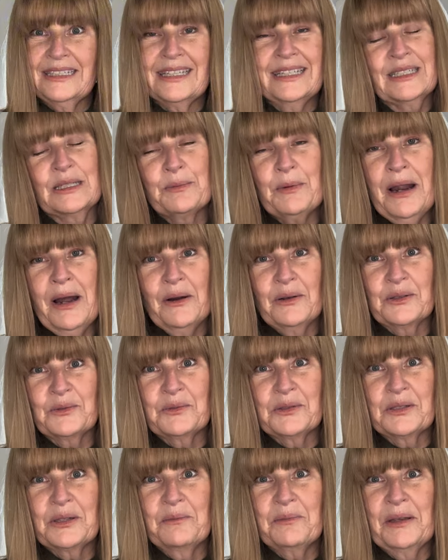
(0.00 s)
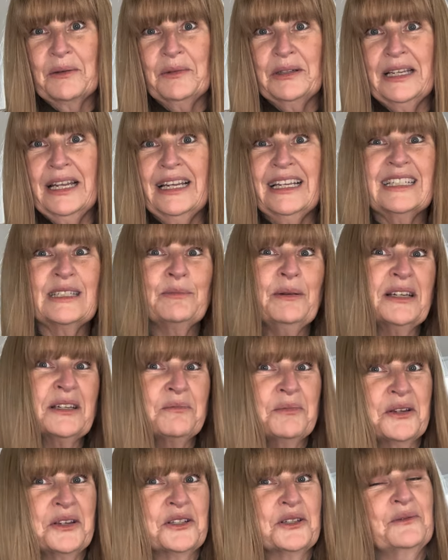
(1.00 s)
and sprouts was something we did,
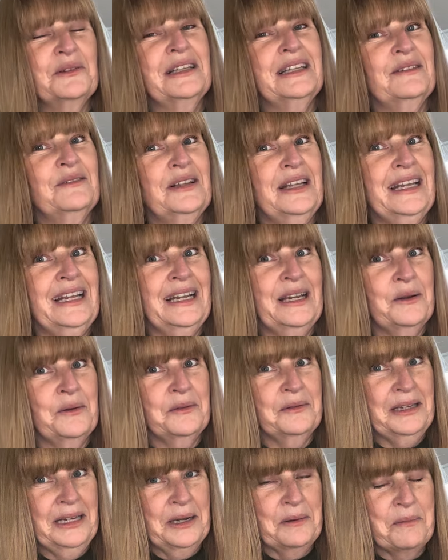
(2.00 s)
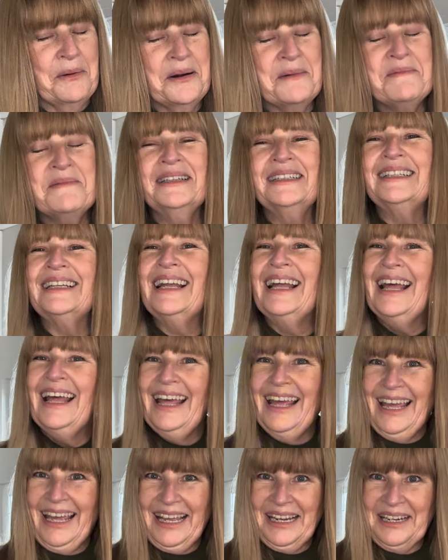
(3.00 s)
especially because we lived in an apartment
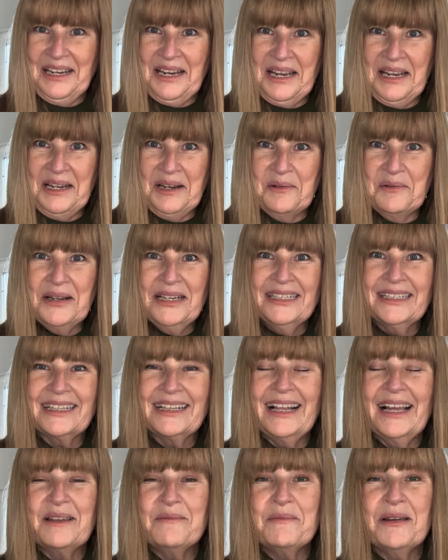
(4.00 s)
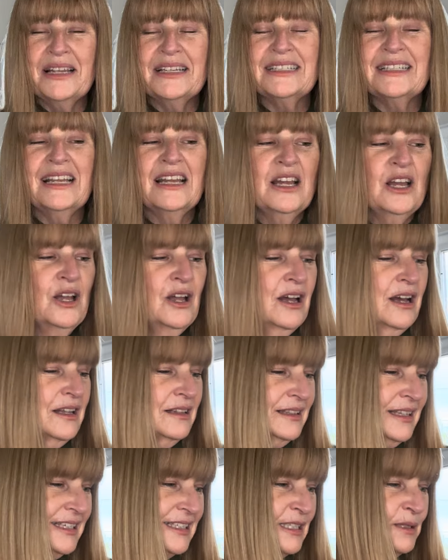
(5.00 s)
and in a winter climate.
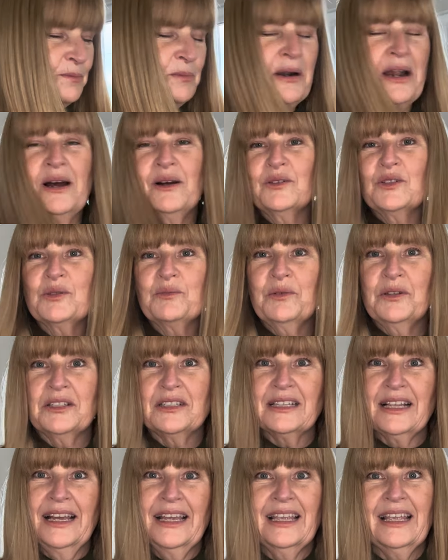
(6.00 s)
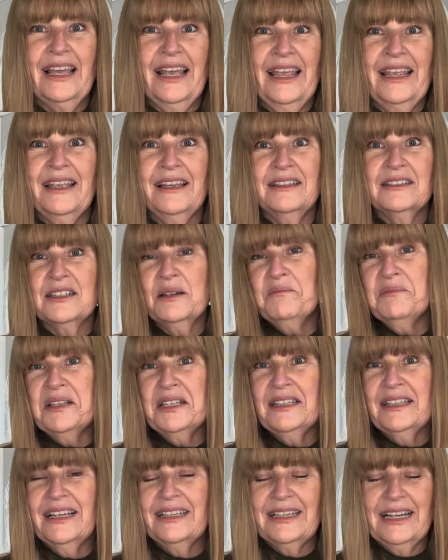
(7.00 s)
The sprouts was like
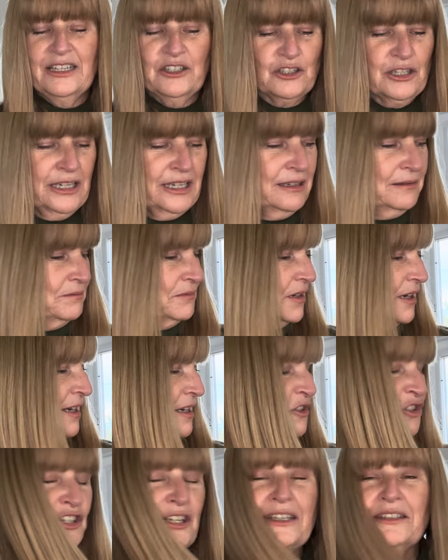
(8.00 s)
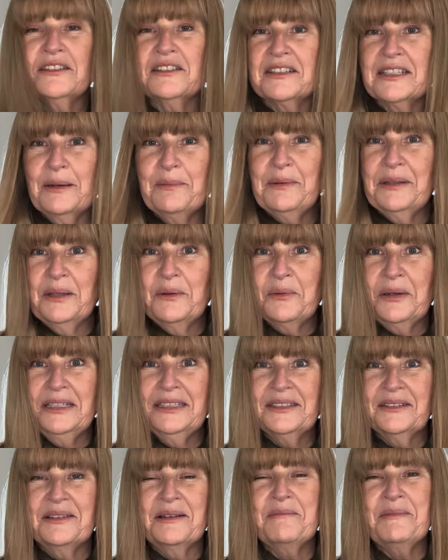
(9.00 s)
something that actually cheered us up in the
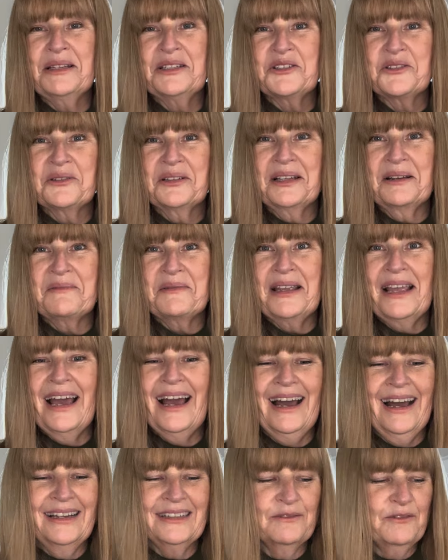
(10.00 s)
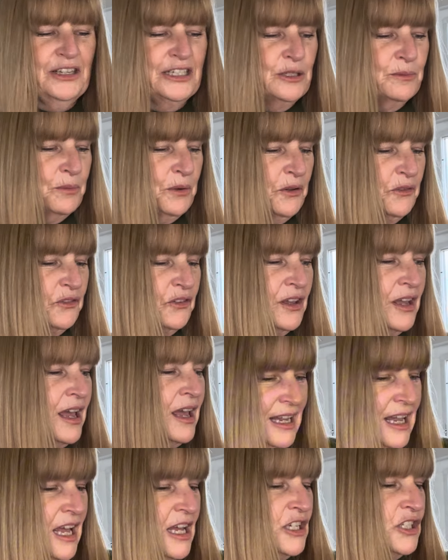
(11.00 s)
winter and made sure that we had vegetables.
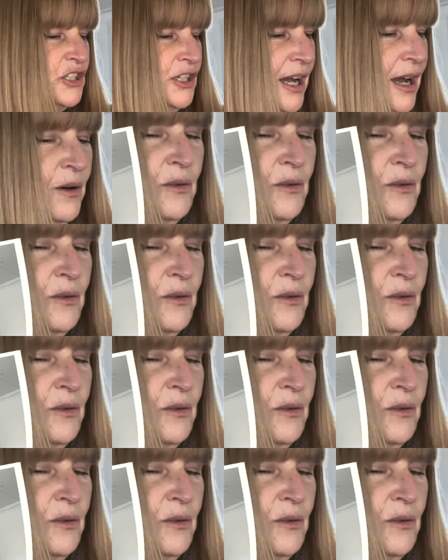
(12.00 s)
So